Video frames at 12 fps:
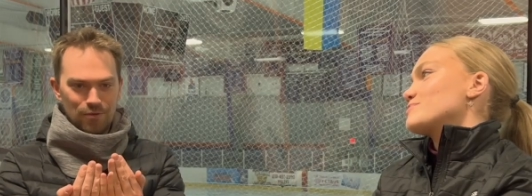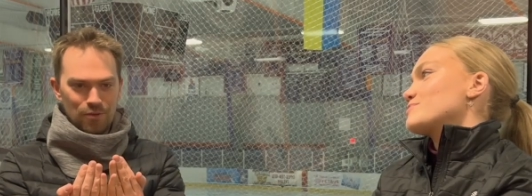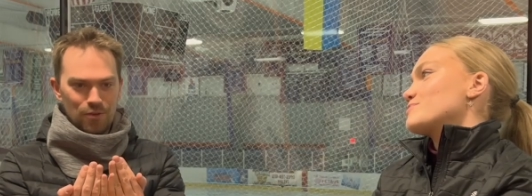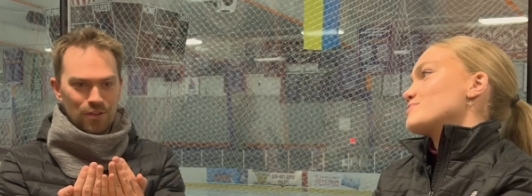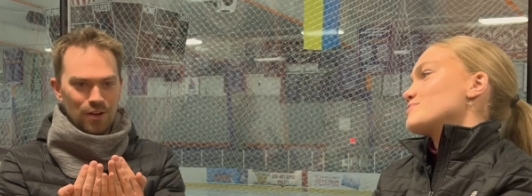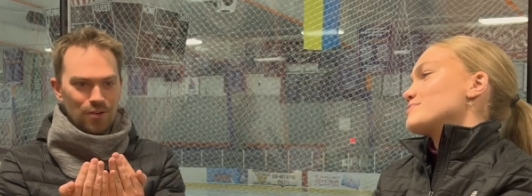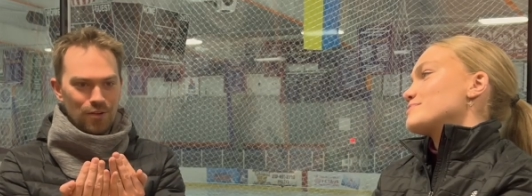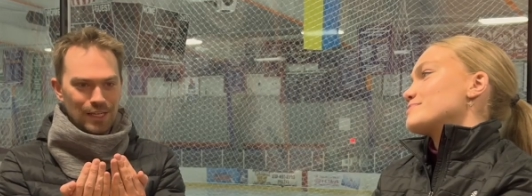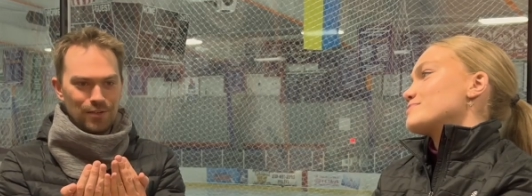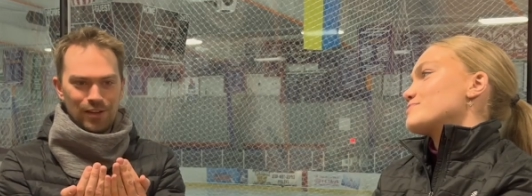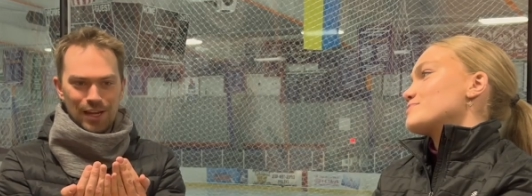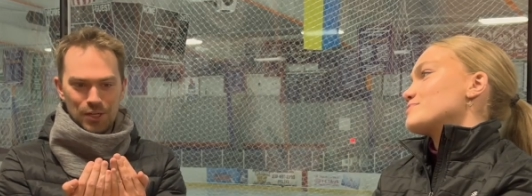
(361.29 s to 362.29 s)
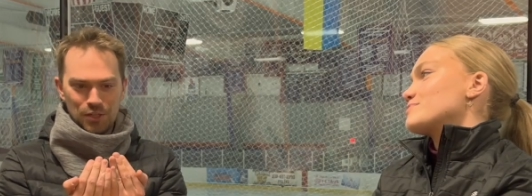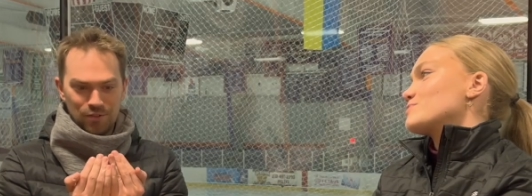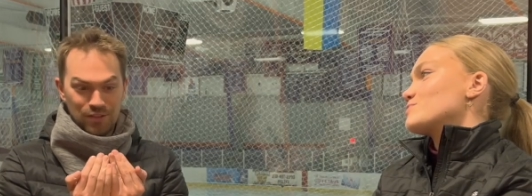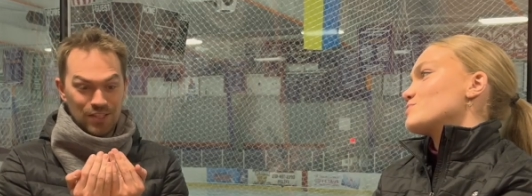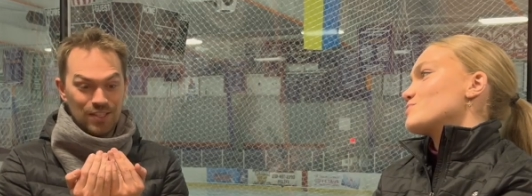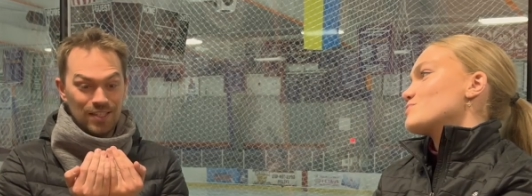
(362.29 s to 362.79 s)
Speaker 1: the gratification of
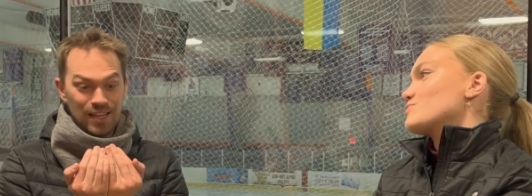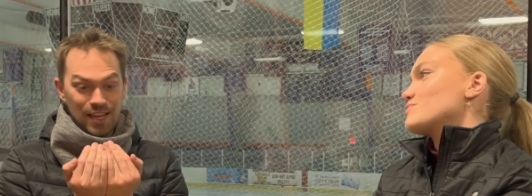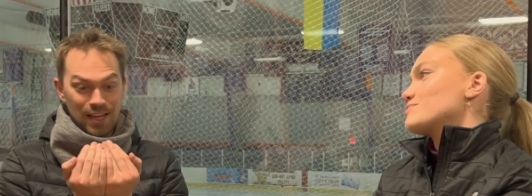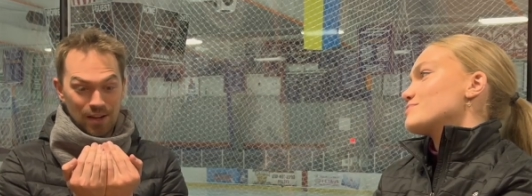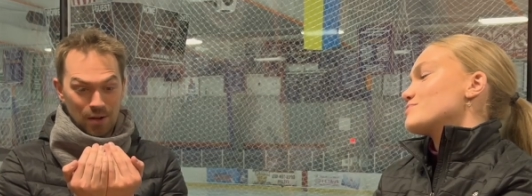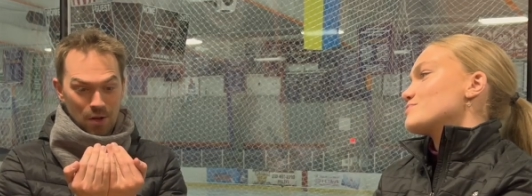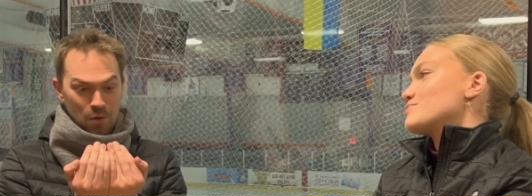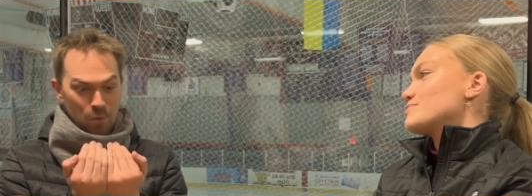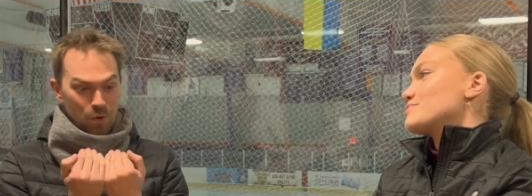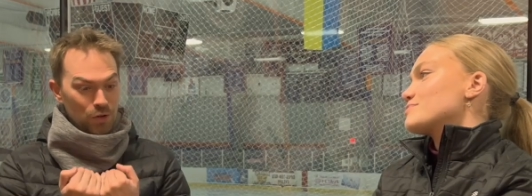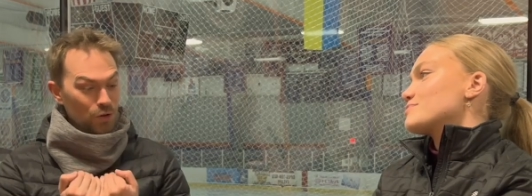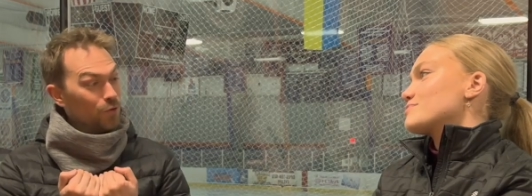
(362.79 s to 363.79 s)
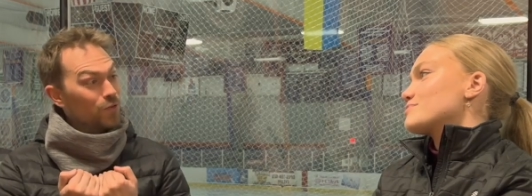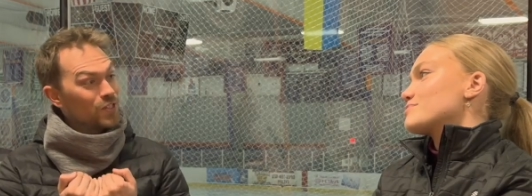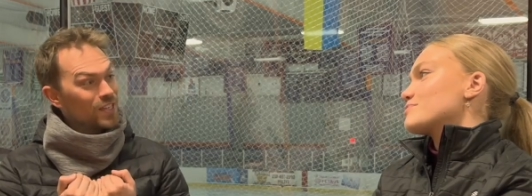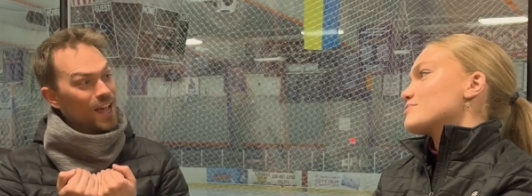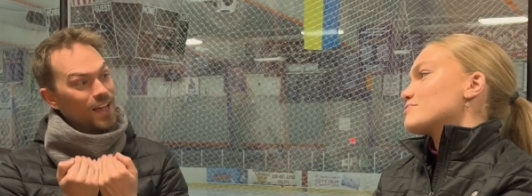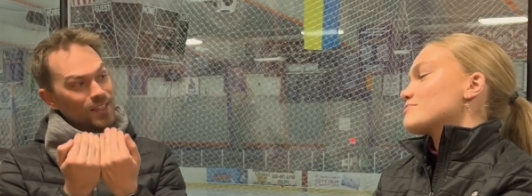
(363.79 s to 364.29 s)
seeing what you've
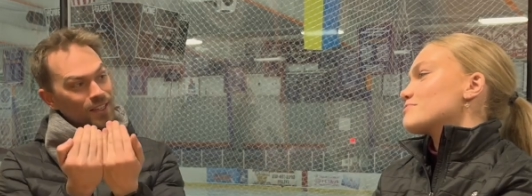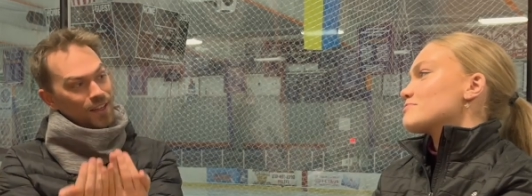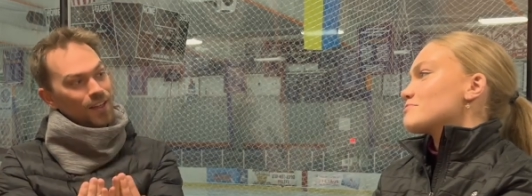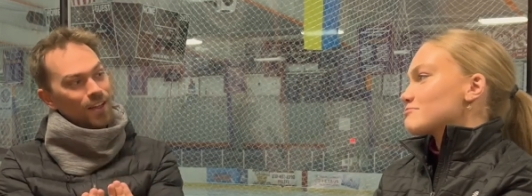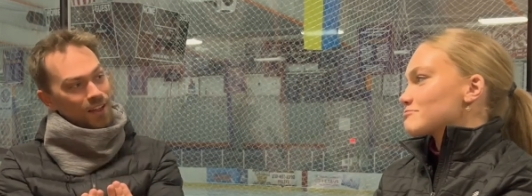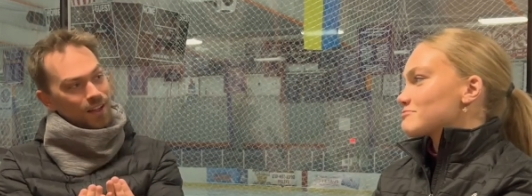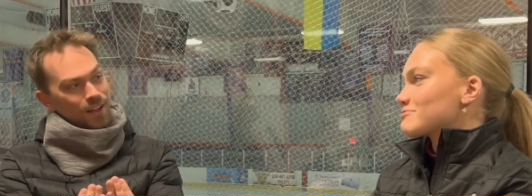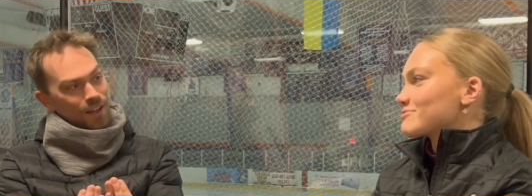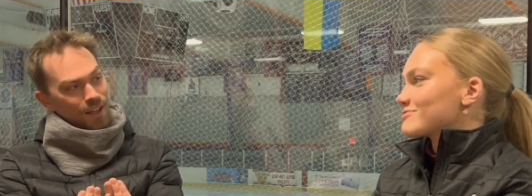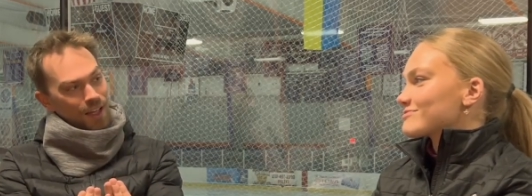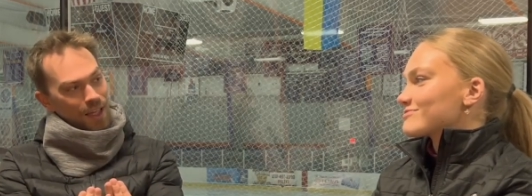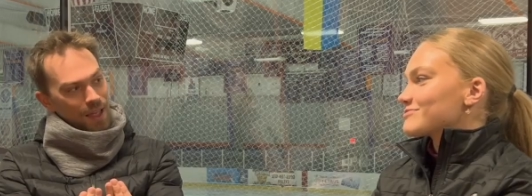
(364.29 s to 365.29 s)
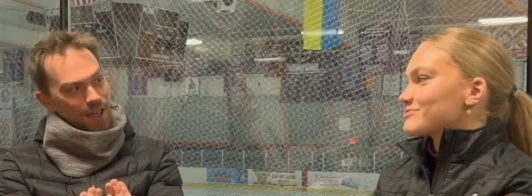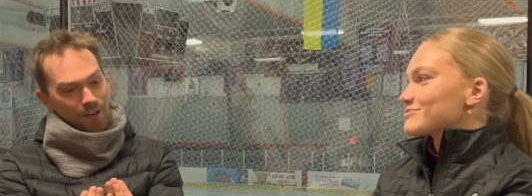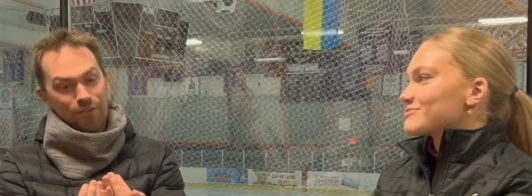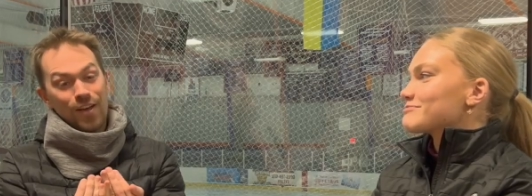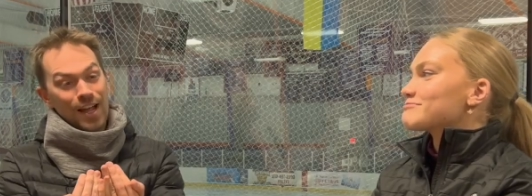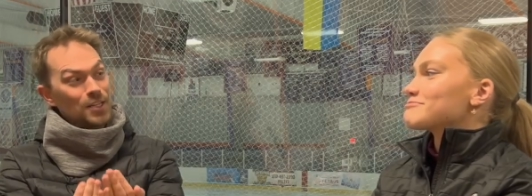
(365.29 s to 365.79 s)
said
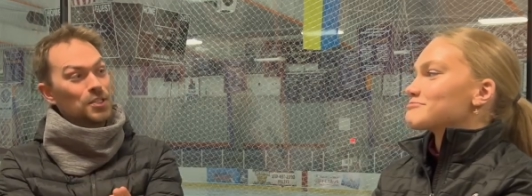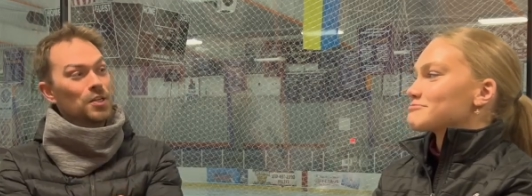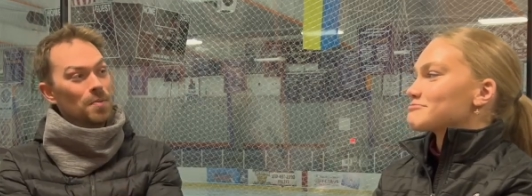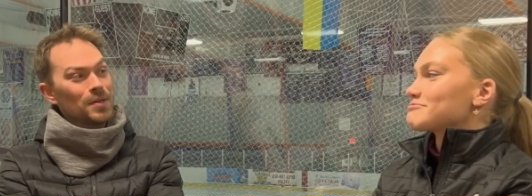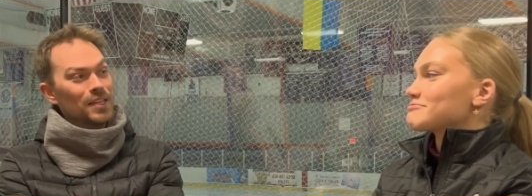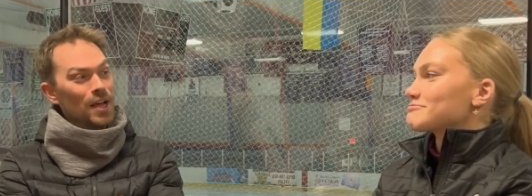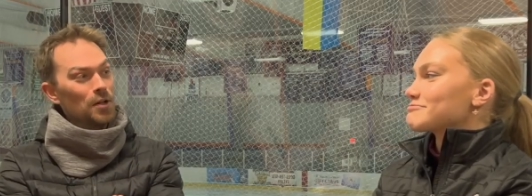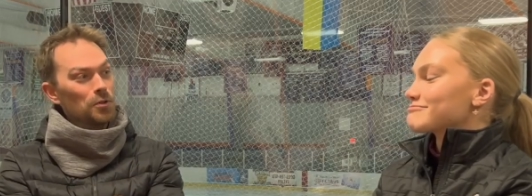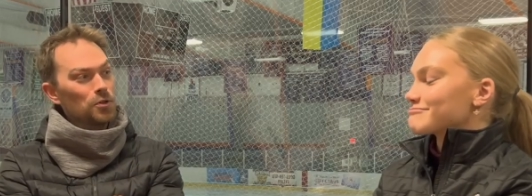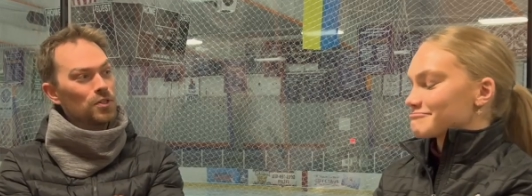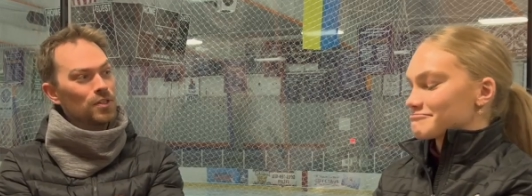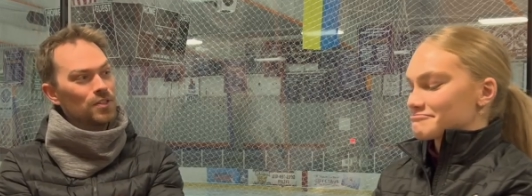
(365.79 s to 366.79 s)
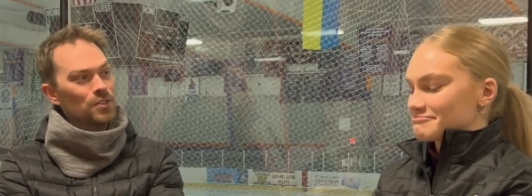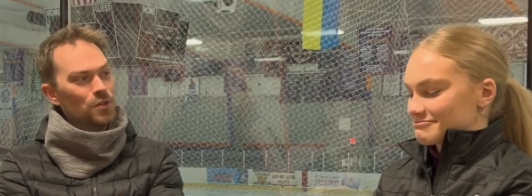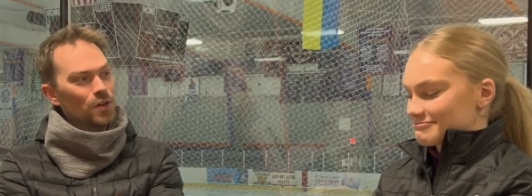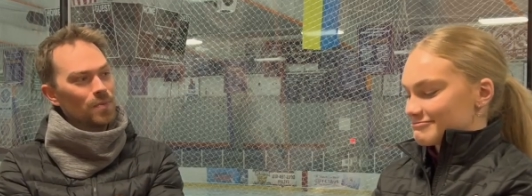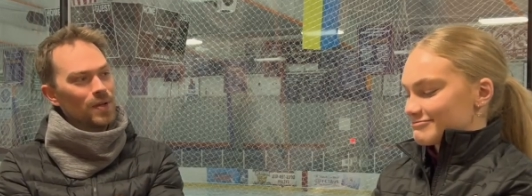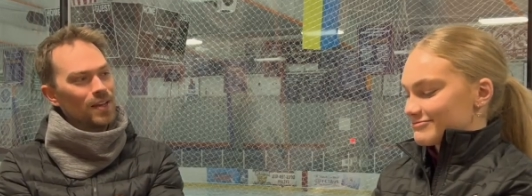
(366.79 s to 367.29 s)
affect somebody else. Do you know
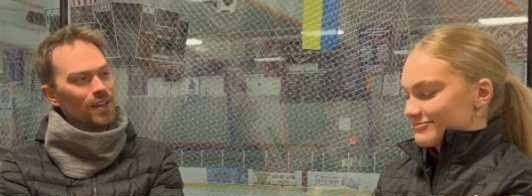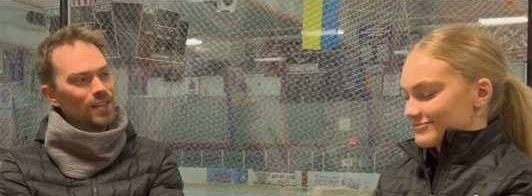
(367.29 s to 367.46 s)
what I mean?